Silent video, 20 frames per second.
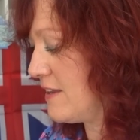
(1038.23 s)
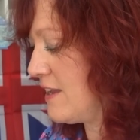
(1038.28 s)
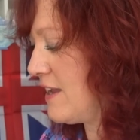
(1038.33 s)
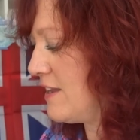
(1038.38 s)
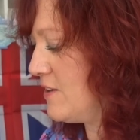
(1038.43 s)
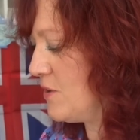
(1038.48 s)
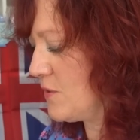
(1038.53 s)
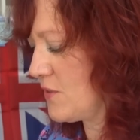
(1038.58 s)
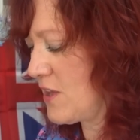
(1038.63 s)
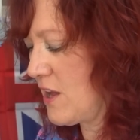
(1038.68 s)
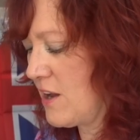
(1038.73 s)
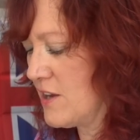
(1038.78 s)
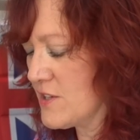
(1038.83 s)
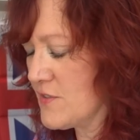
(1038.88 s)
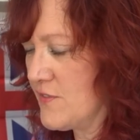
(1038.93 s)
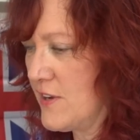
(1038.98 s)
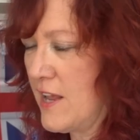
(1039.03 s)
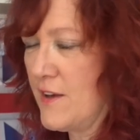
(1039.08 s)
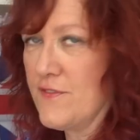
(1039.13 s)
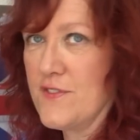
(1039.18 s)
yeah, look, card
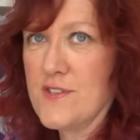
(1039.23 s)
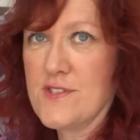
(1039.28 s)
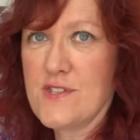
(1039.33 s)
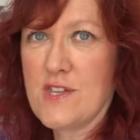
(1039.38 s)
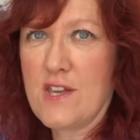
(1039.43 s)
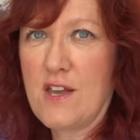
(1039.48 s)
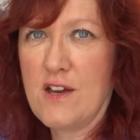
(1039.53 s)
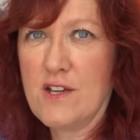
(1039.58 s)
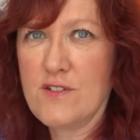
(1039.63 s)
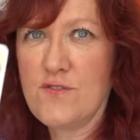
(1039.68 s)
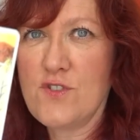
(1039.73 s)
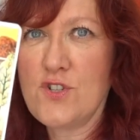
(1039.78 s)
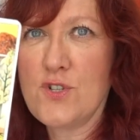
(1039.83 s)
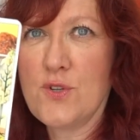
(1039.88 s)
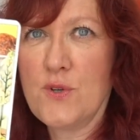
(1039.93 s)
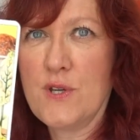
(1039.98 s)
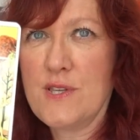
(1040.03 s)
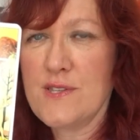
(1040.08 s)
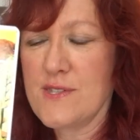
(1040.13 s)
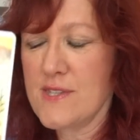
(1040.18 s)
of lovers, the card of
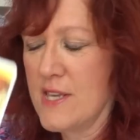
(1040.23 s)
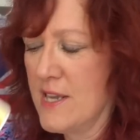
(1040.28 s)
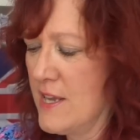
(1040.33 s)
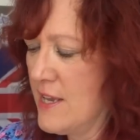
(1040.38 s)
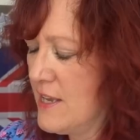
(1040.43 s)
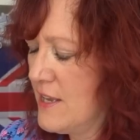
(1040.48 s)
choice.